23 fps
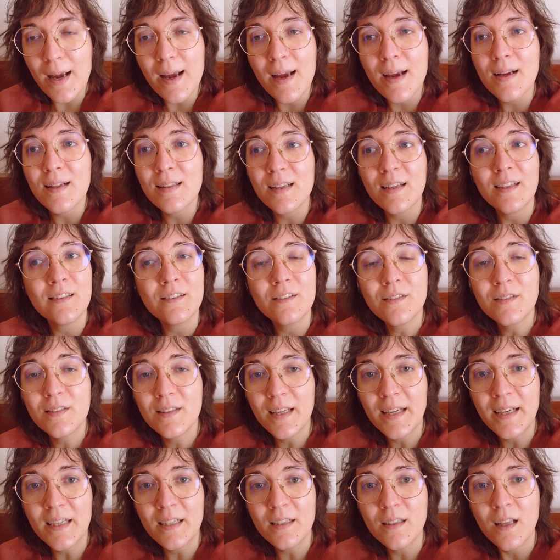And until
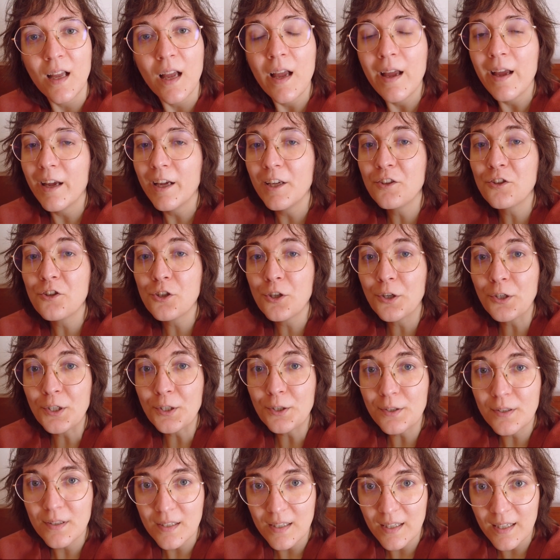then, enjoy
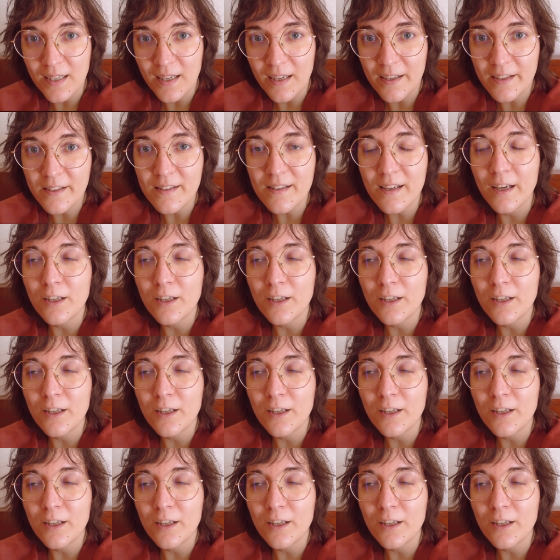your days,